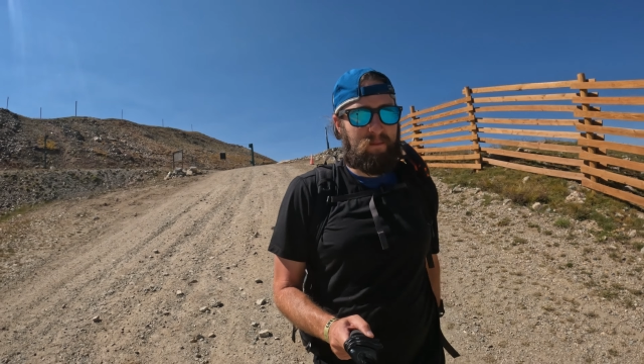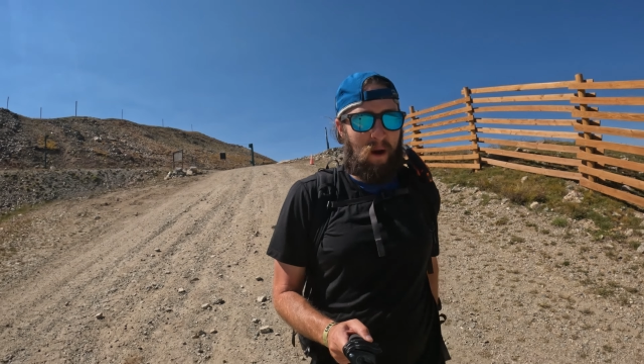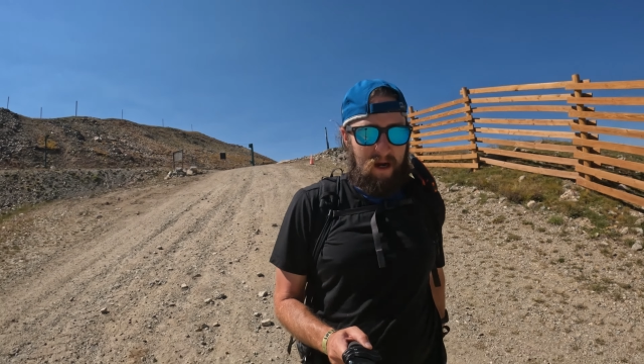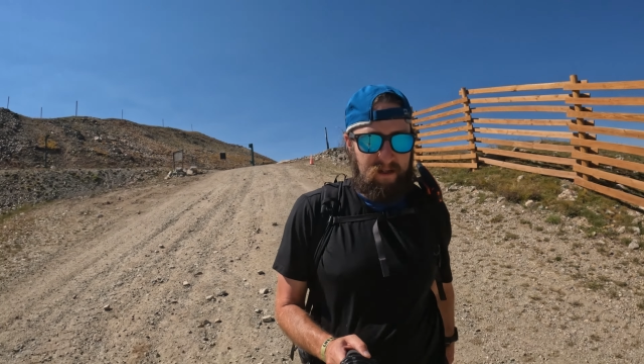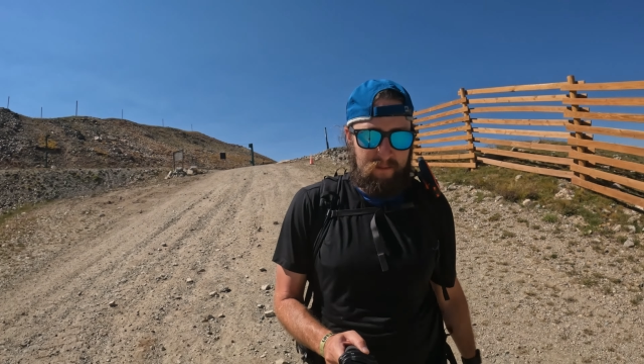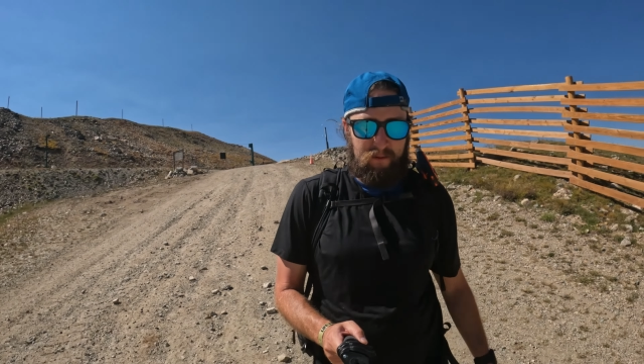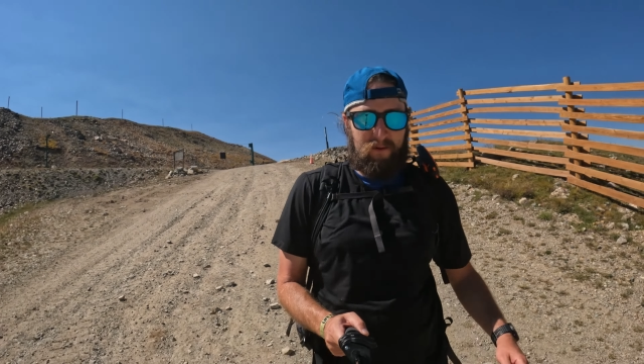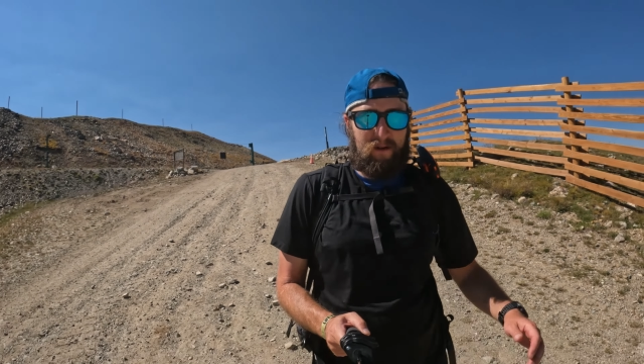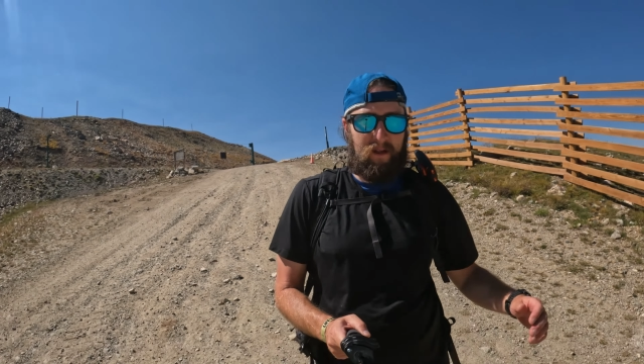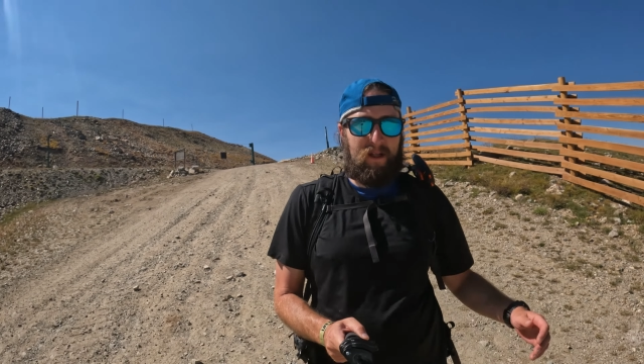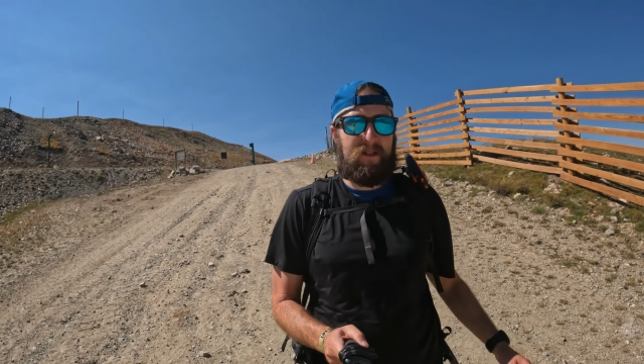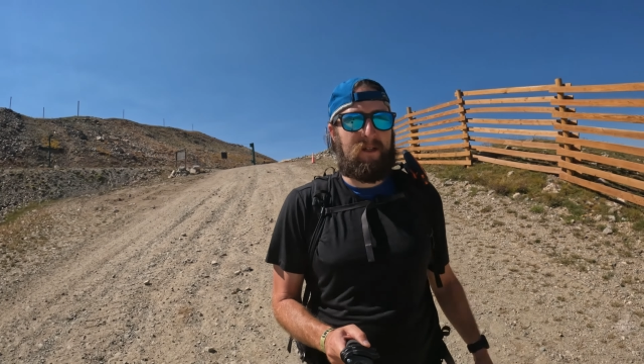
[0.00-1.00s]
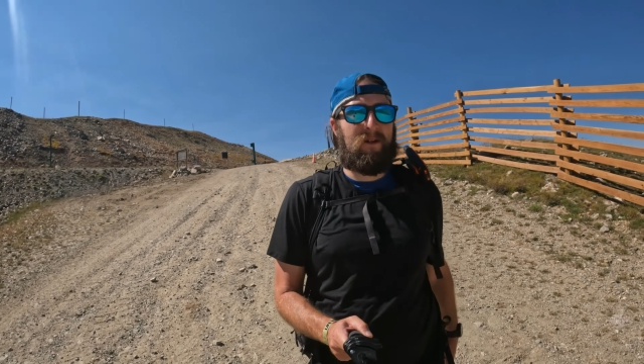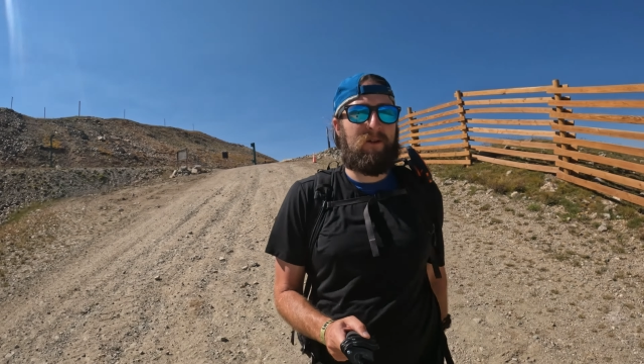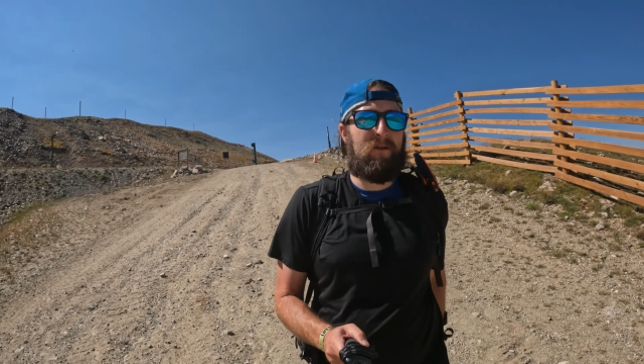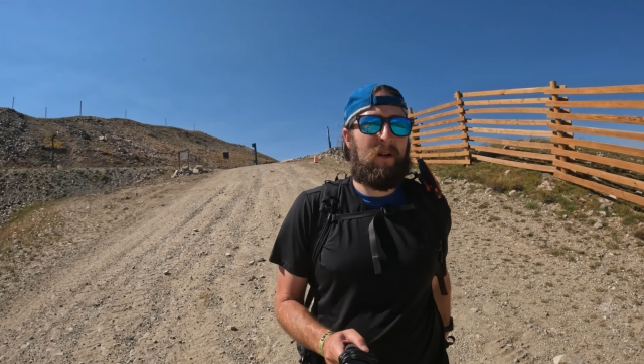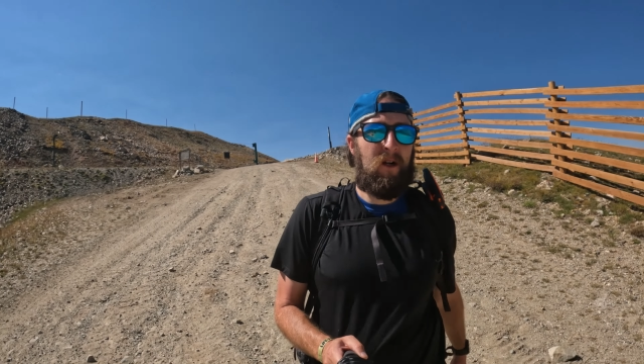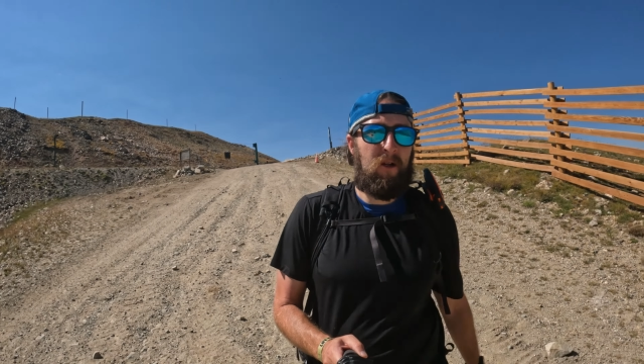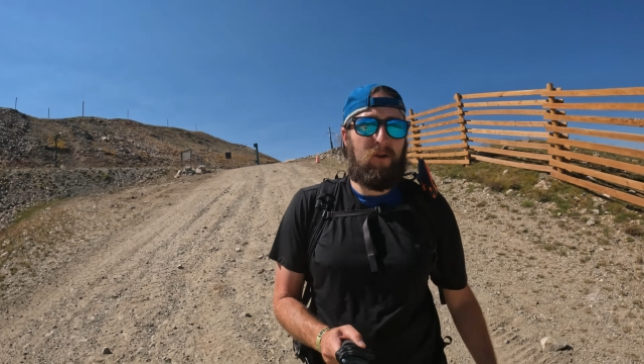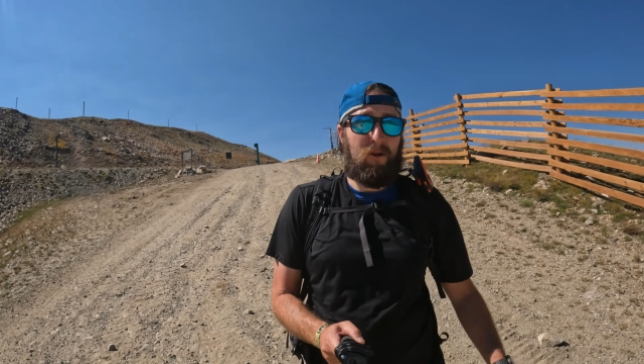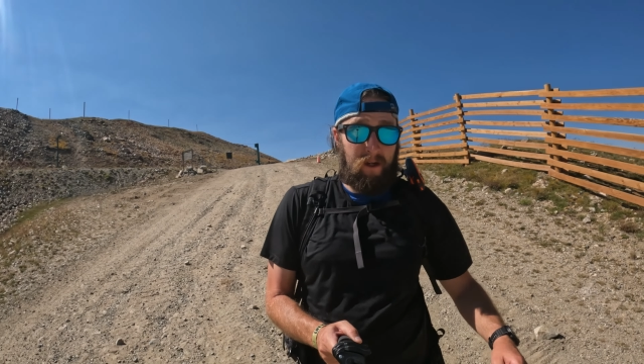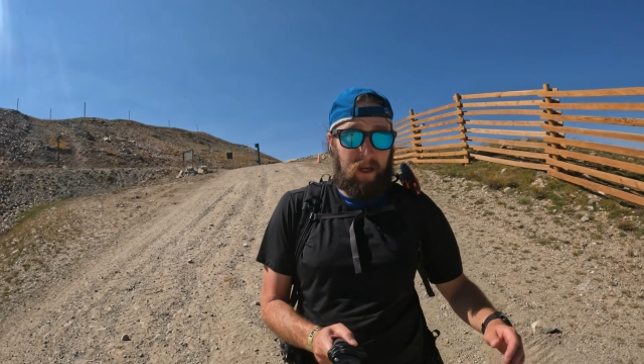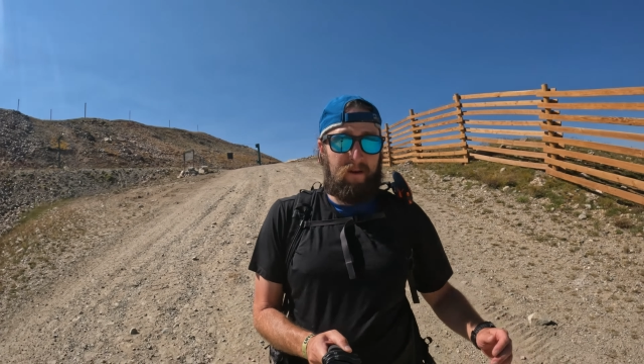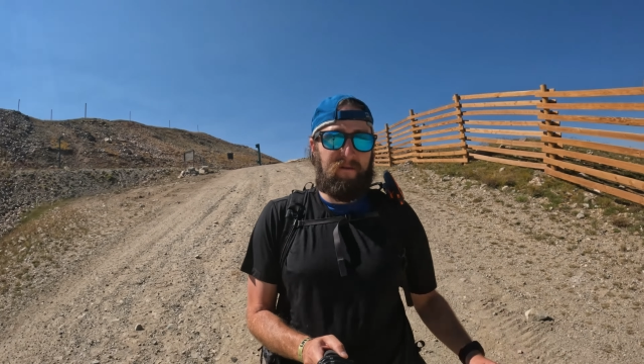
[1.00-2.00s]
that's possible unless you're
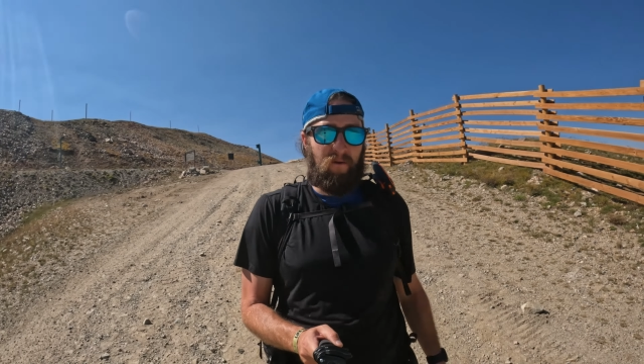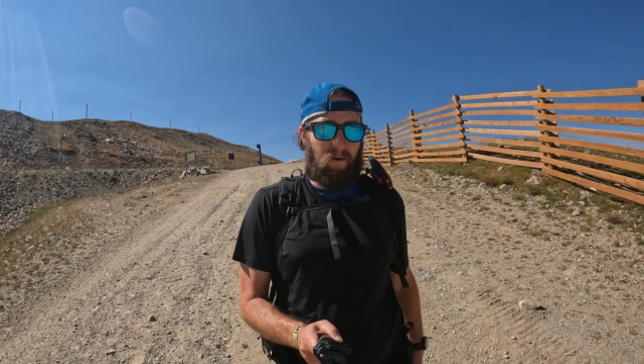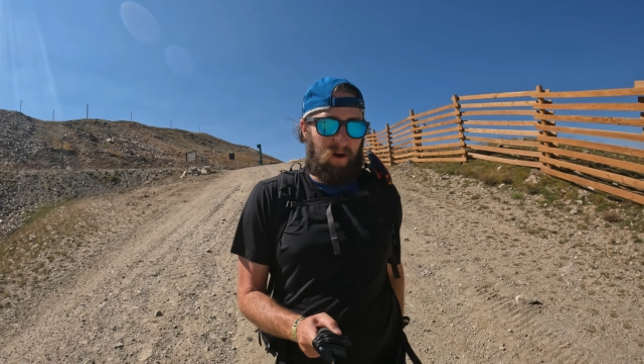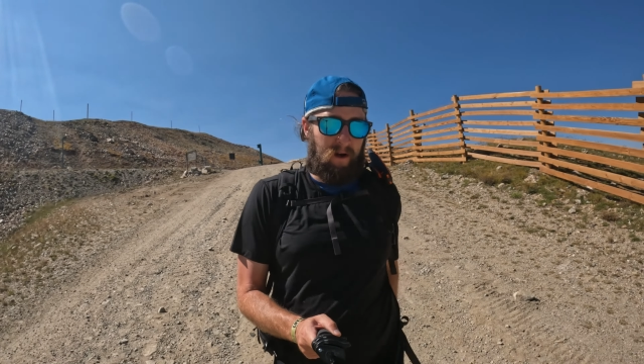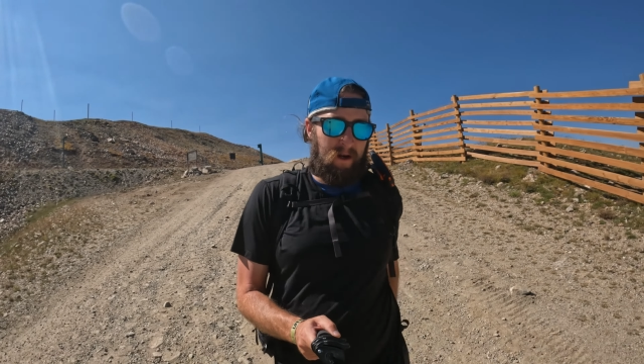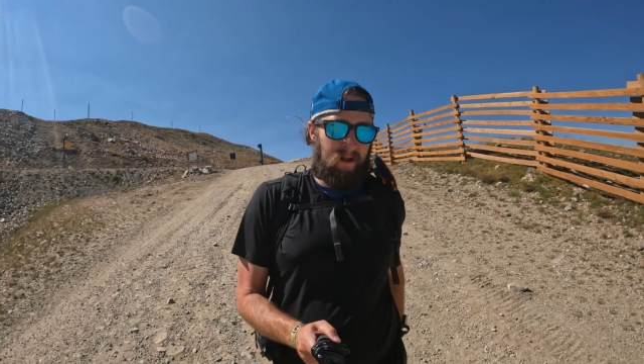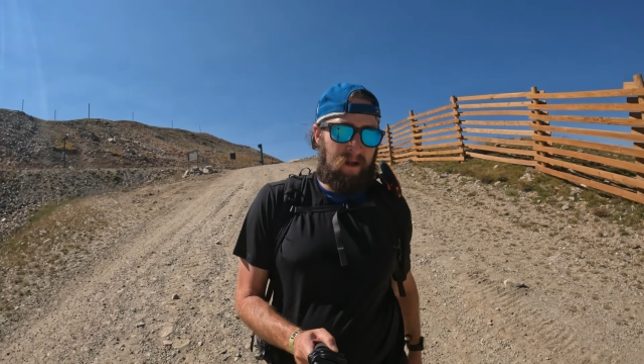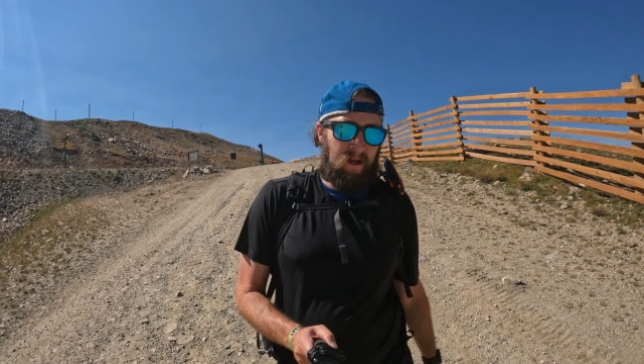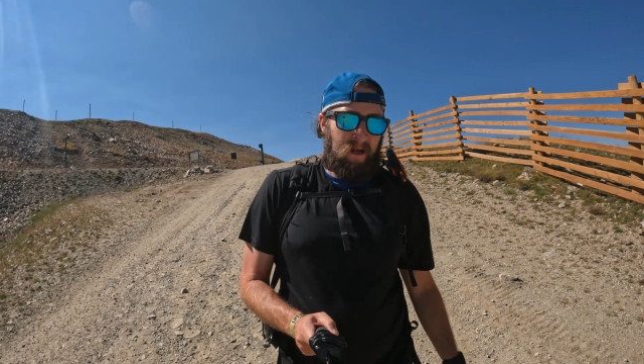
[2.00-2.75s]
looking for it.